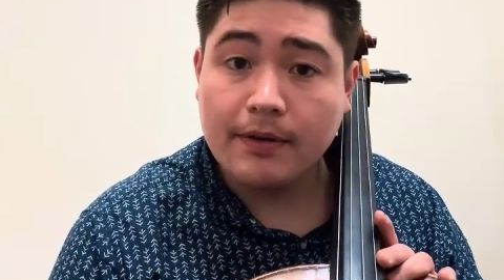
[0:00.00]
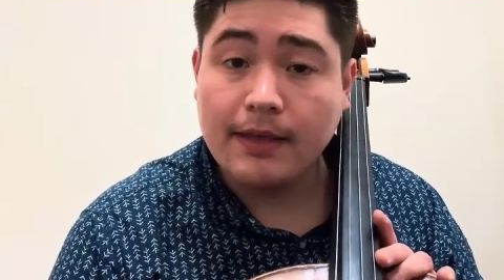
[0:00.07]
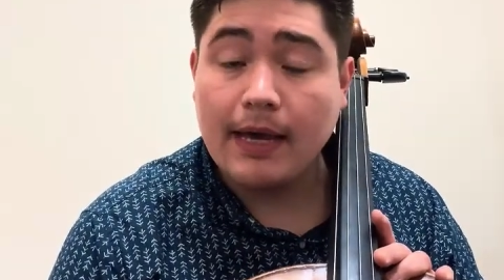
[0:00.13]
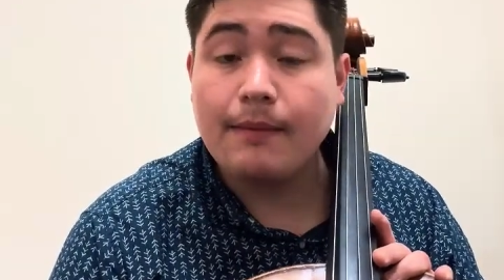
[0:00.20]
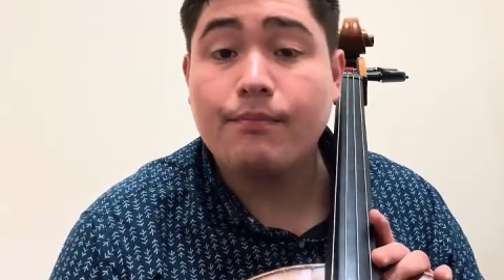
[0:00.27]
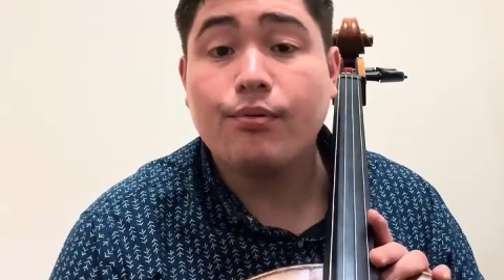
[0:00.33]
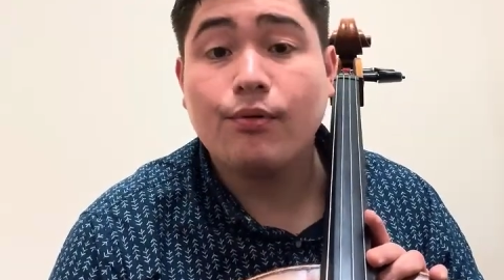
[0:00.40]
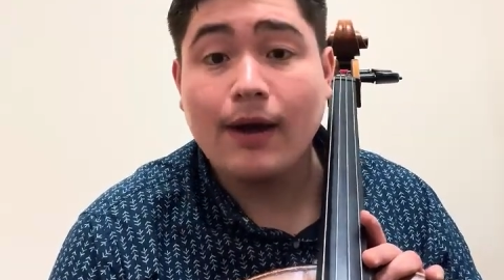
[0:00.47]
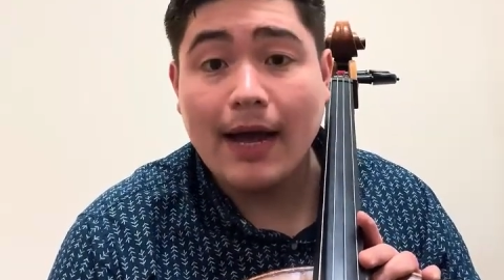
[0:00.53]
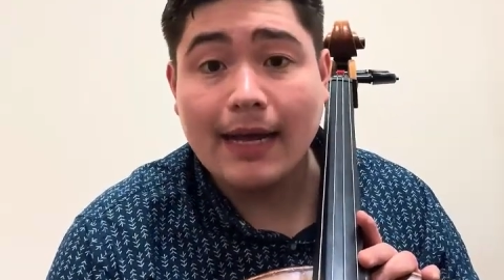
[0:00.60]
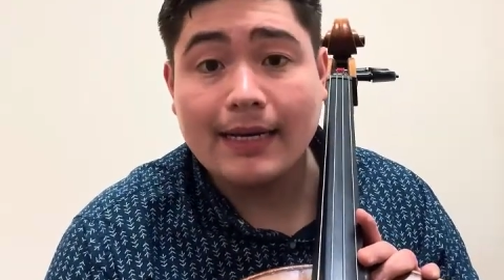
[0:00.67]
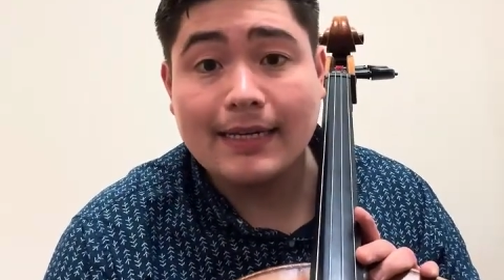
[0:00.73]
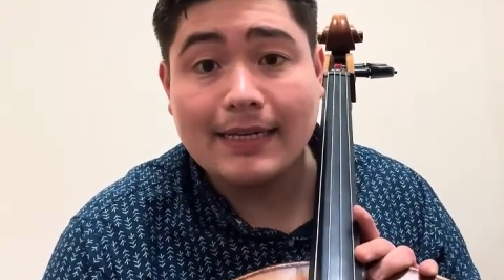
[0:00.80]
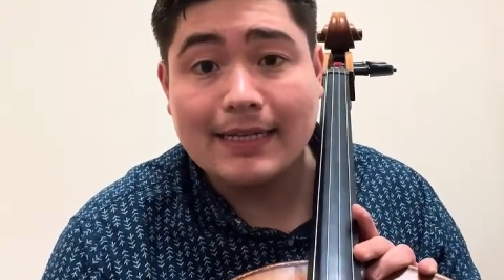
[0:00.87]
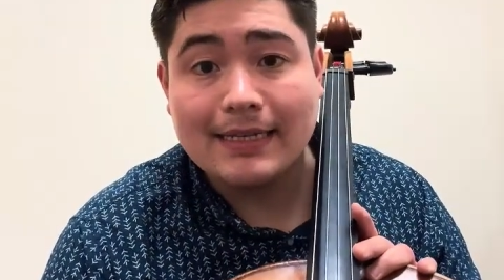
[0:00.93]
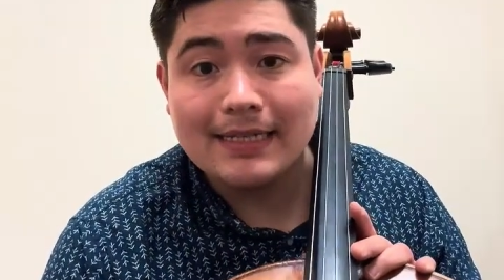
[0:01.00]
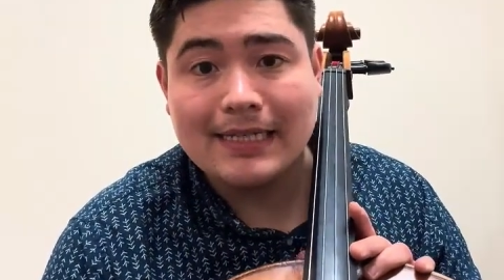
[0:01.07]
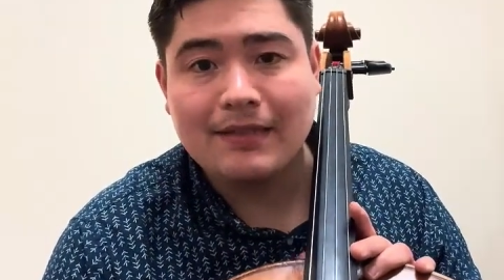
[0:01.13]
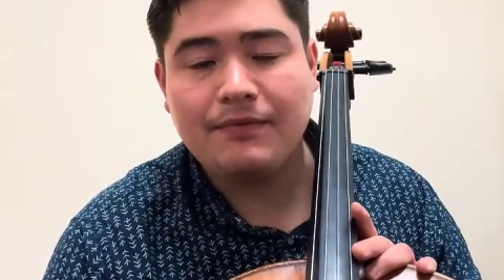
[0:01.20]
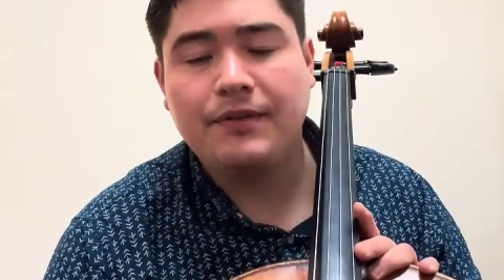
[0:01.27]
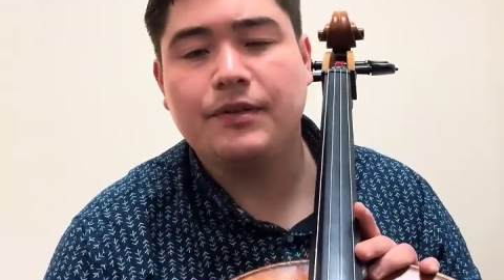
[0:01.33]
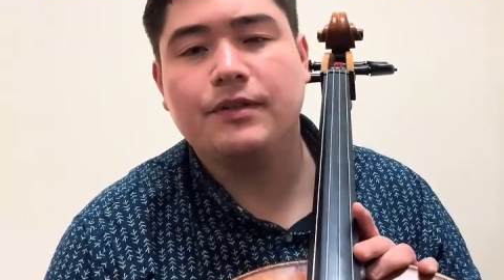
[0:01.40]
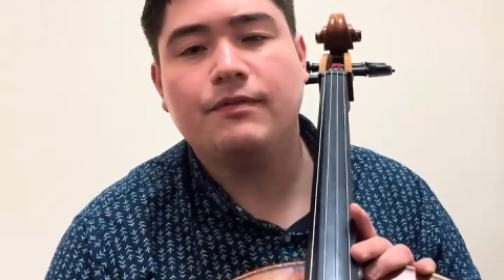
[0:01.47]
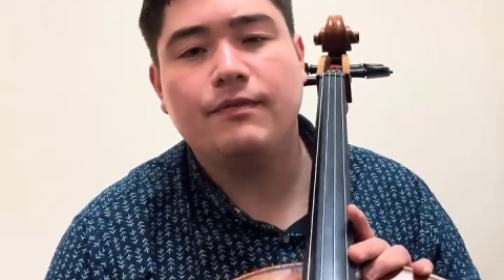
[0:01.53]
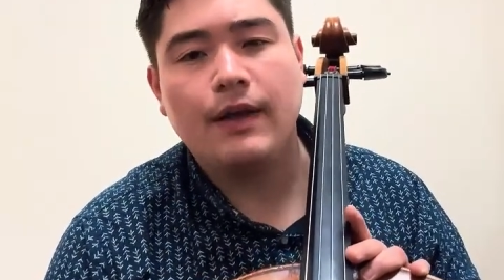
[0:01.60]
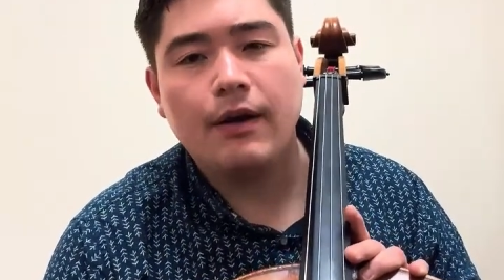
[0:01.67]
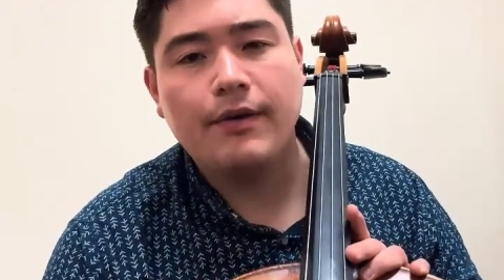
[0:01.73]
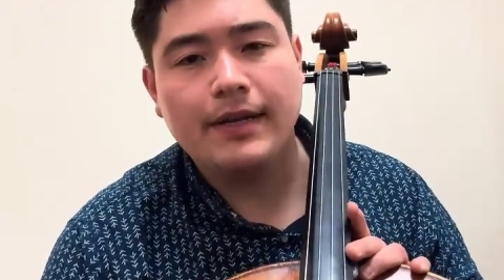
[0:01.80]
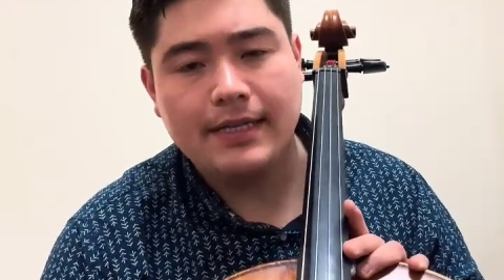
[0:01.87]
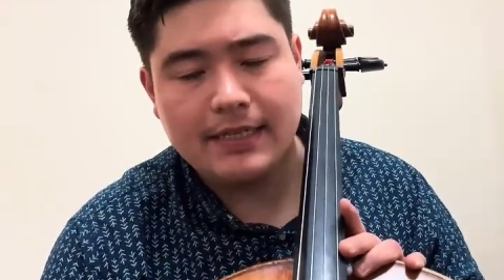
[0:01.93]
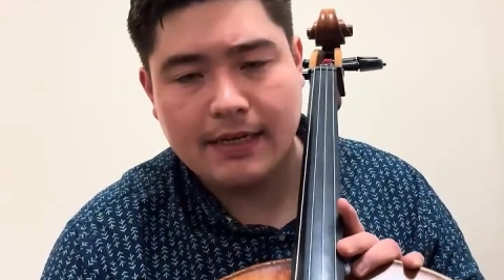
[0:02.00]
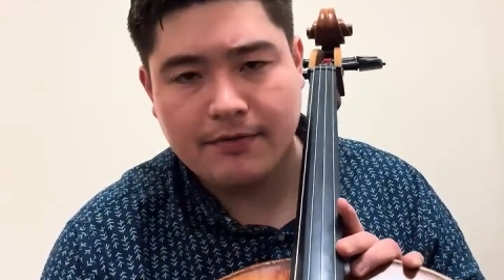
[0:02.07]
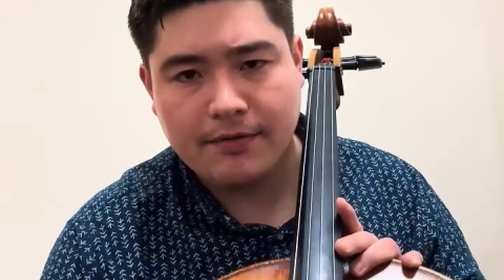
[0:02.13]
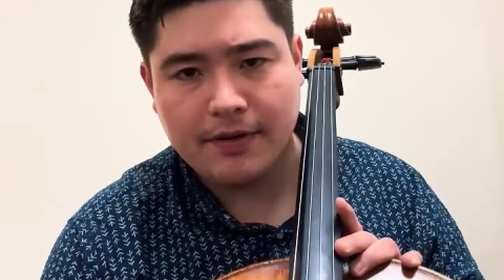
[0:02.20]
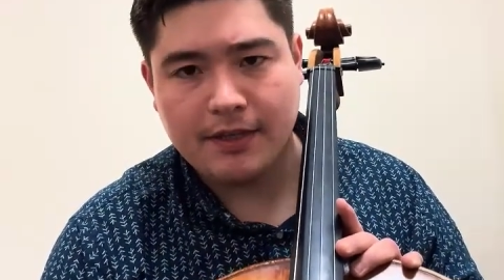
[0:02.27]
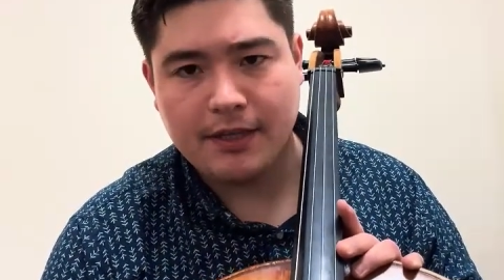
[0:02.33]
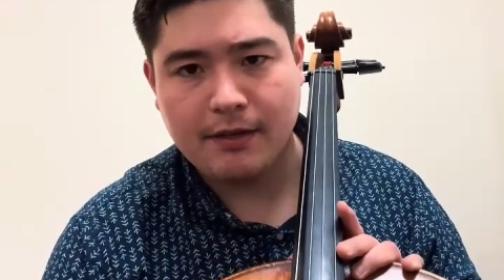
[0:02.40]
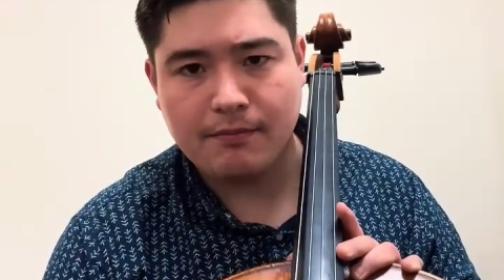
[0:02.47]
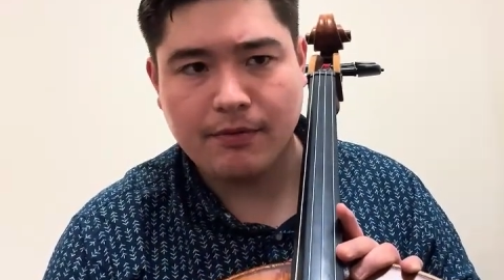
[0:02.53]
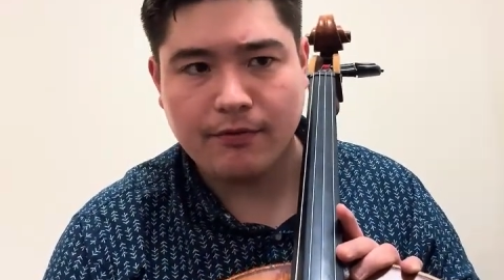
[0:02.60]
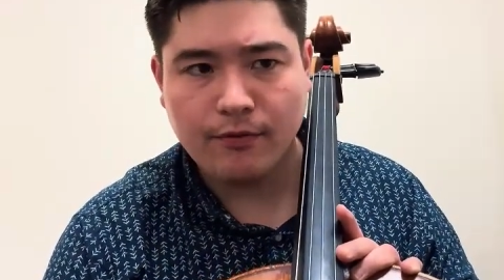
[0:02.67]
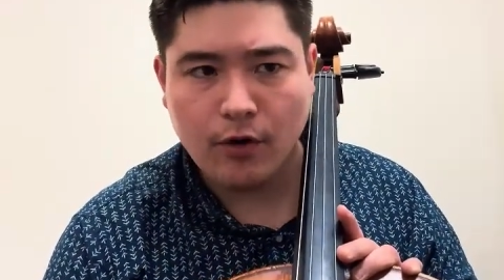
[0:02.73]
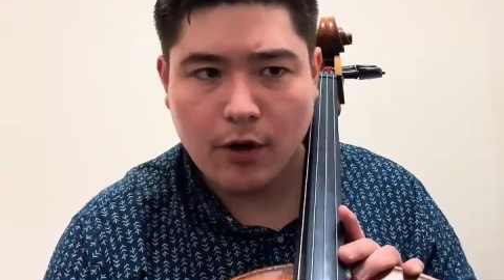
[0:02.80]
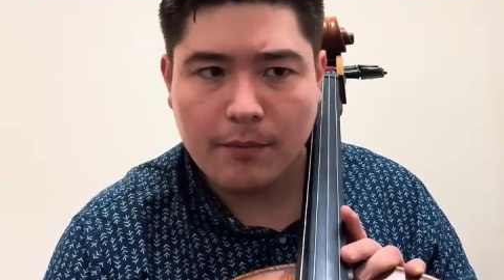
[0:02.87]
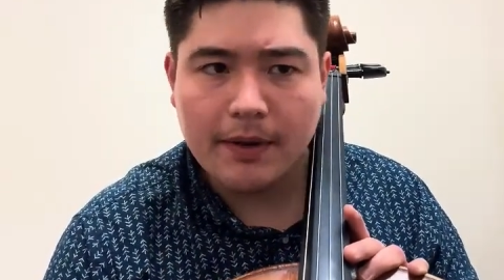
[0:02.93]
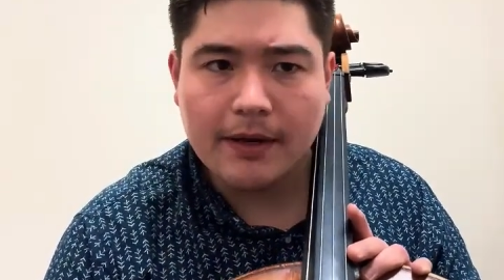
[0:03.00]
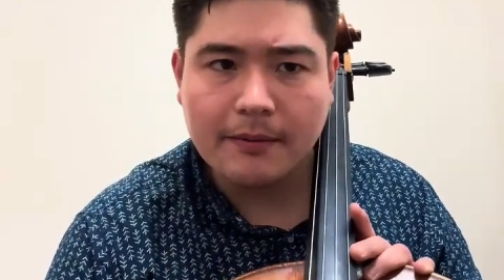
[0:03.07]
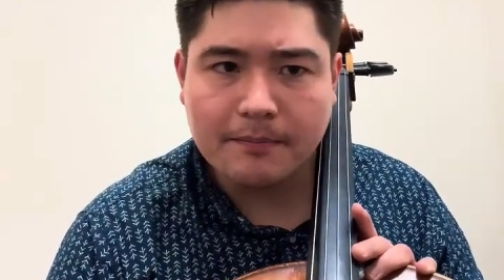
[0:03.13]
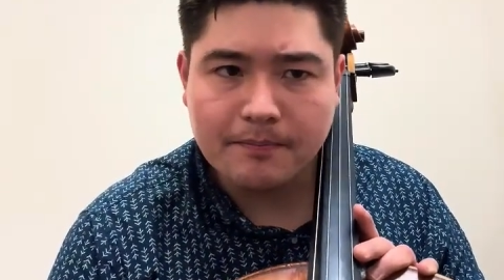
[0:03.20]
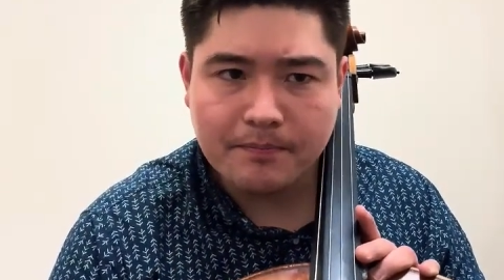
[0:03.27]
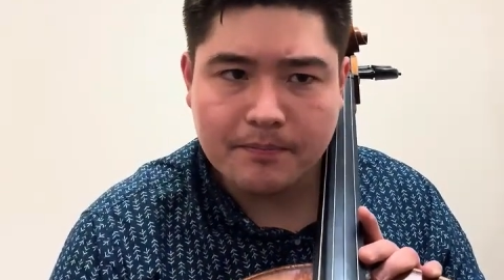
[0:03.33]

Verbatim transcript: that practice feels very different than performing.